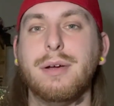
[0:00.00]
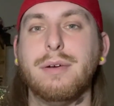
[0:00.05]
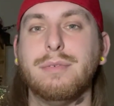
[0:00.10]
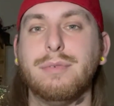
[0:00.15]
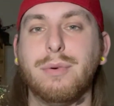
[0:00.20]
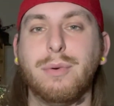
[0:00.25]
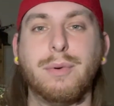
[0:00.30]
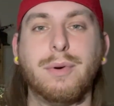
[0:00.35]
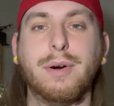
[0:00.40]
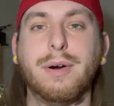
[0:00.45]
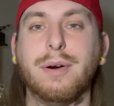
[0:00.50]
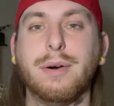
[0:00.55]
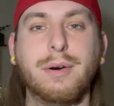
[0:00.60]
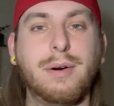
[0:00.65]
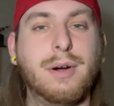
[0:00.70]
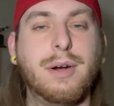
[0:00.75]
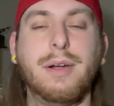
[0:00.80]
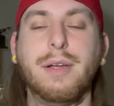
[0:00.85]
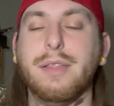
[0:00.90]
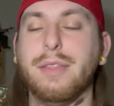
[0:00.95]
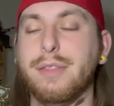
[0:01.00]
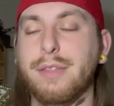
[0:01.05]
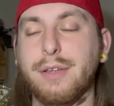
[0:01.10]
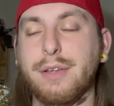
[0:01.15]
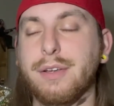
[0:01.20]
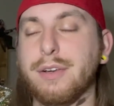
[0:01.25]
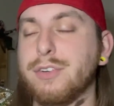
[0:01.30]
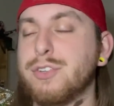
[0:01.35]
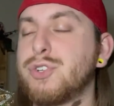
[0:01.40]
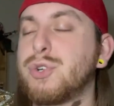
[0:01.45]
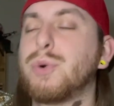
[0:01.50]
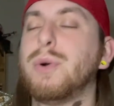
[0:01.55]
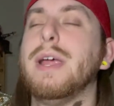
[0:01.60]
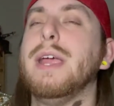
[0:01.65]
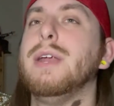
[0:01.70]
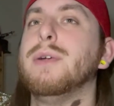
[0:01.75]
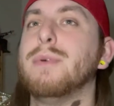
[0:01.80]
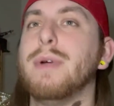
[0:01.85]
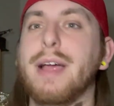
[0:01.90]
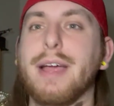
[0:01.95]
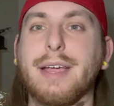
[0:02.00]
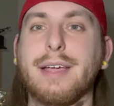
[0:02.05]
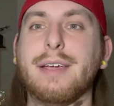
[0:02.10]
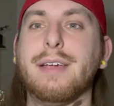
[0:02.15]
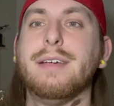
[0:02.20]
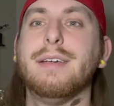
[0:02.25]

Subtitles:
for the train wreck